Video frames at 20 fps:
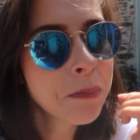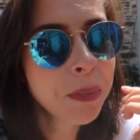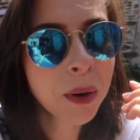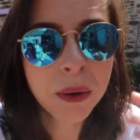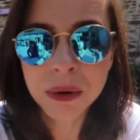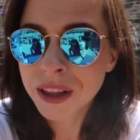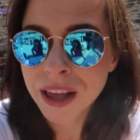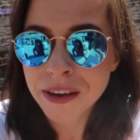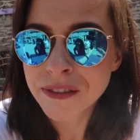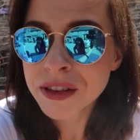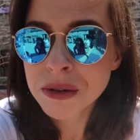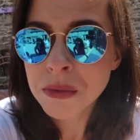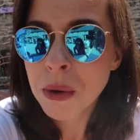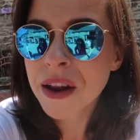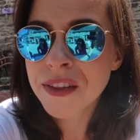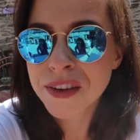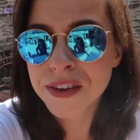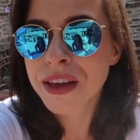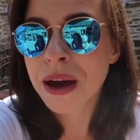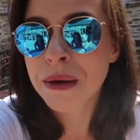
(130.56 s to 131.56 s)
but given the
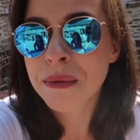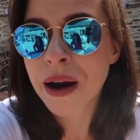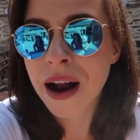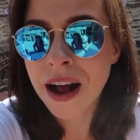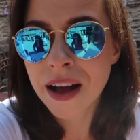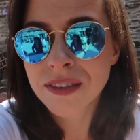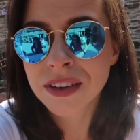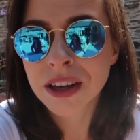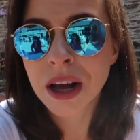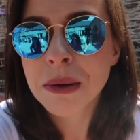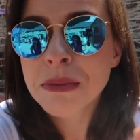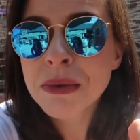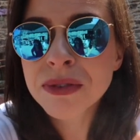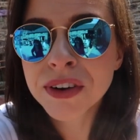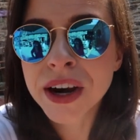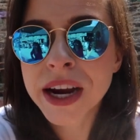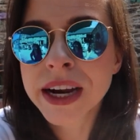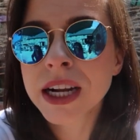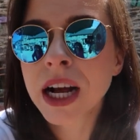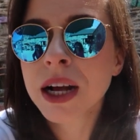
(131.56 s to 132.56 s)
weather that we're having, I'm
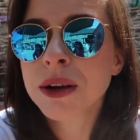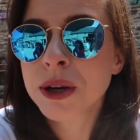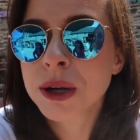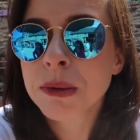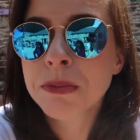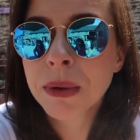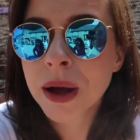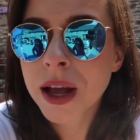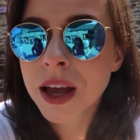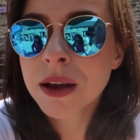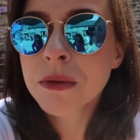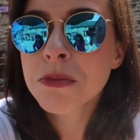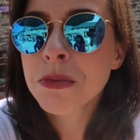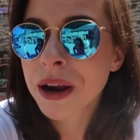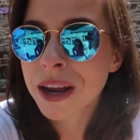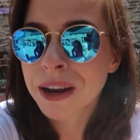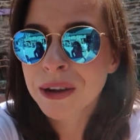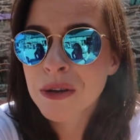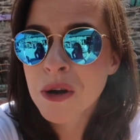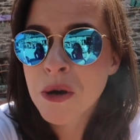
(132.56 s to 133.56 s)
afraid I'm going to buy it,
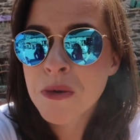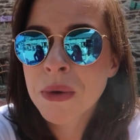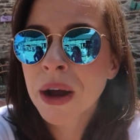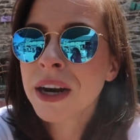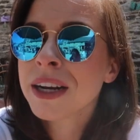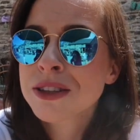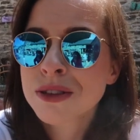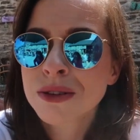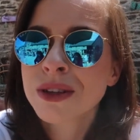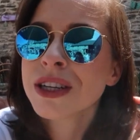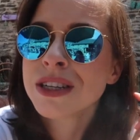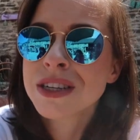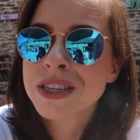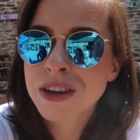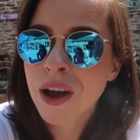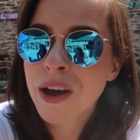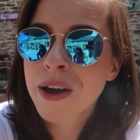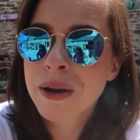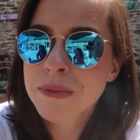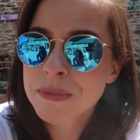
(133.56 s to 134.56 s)
bring it home, and it's going to
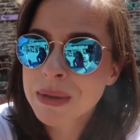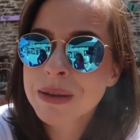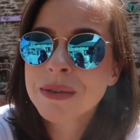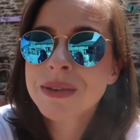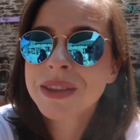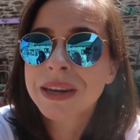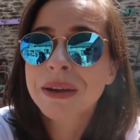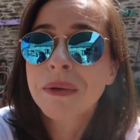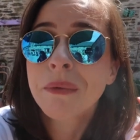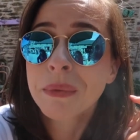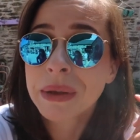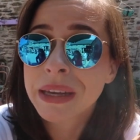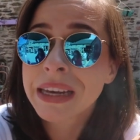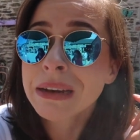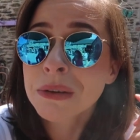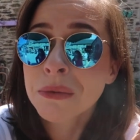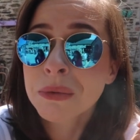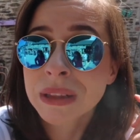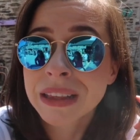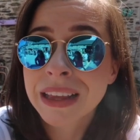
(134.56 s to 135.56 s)
die on me within a
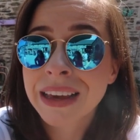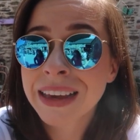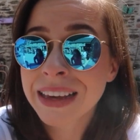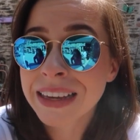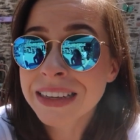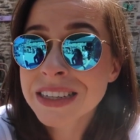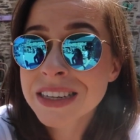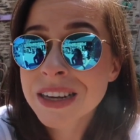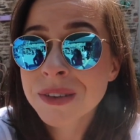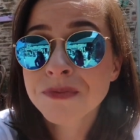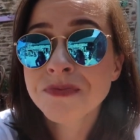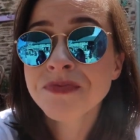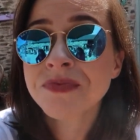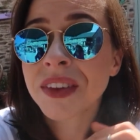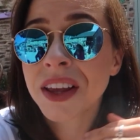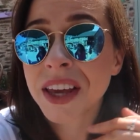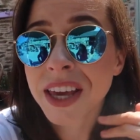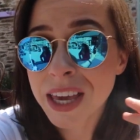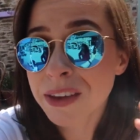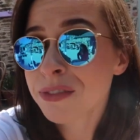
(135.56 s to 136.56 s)
week with the heat,
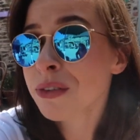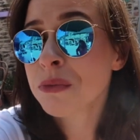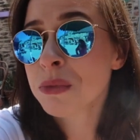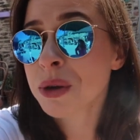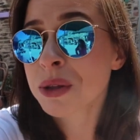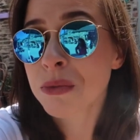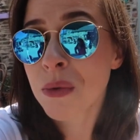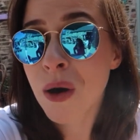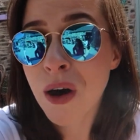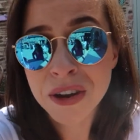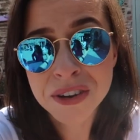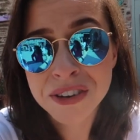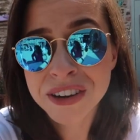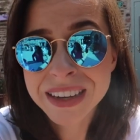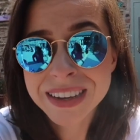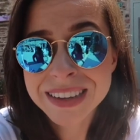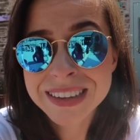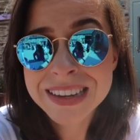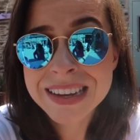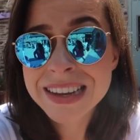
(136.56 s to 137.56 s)
even with
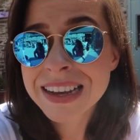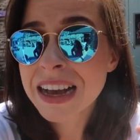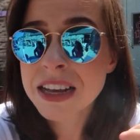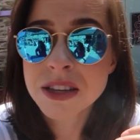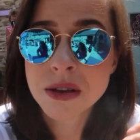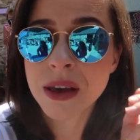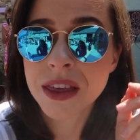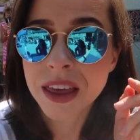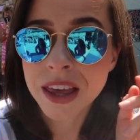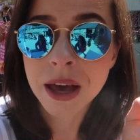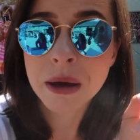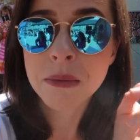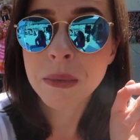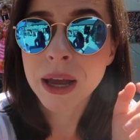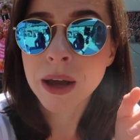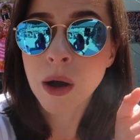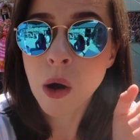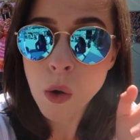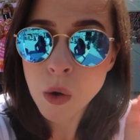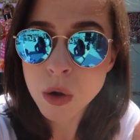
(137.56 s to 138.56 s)
watering it. So I think I
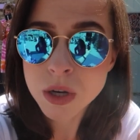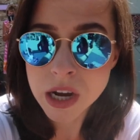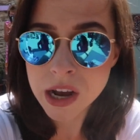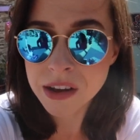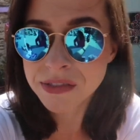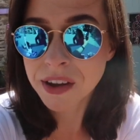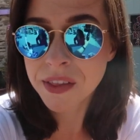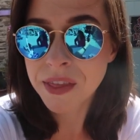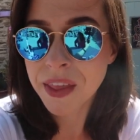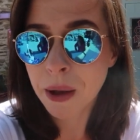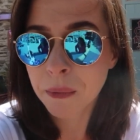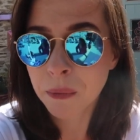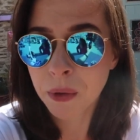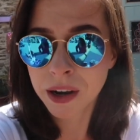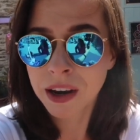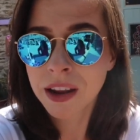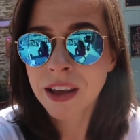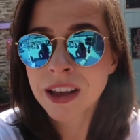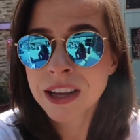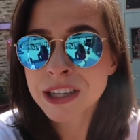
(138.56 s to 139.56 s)
might hold off on that
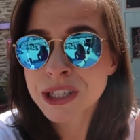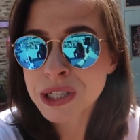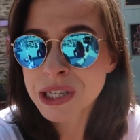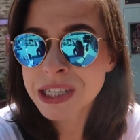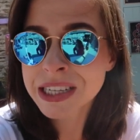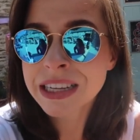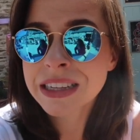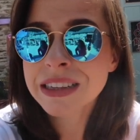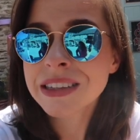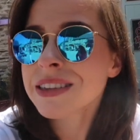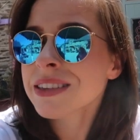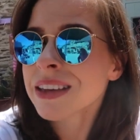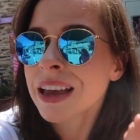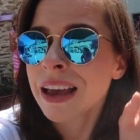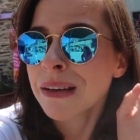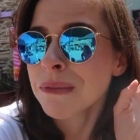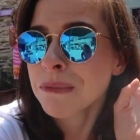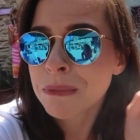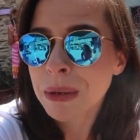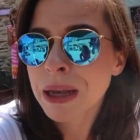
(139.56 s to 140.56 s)
one just until this
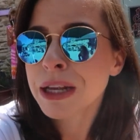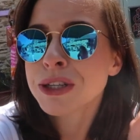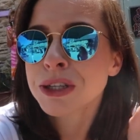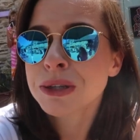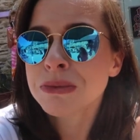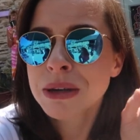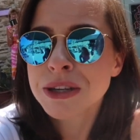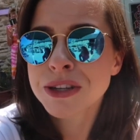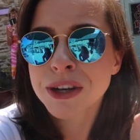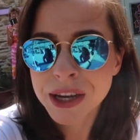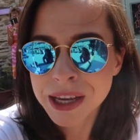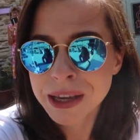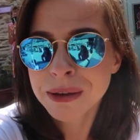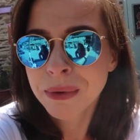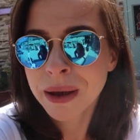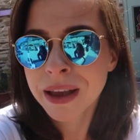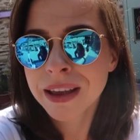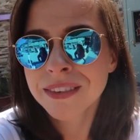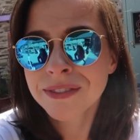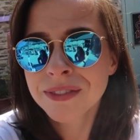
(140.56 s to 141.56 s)
major, major
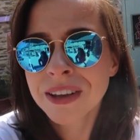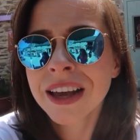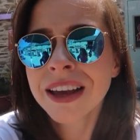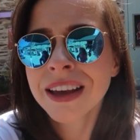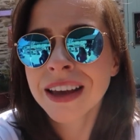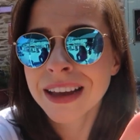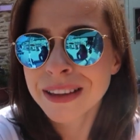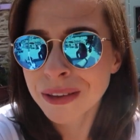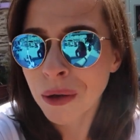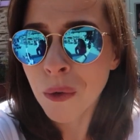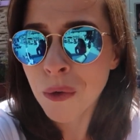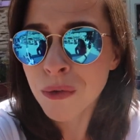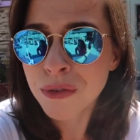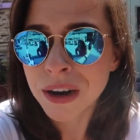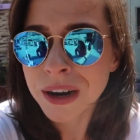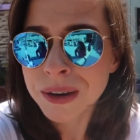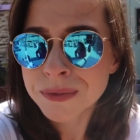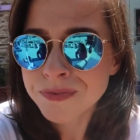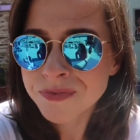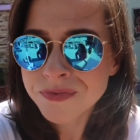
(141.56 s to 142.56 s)
heat wave is
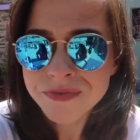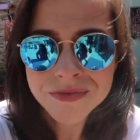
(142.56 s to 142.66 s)
over.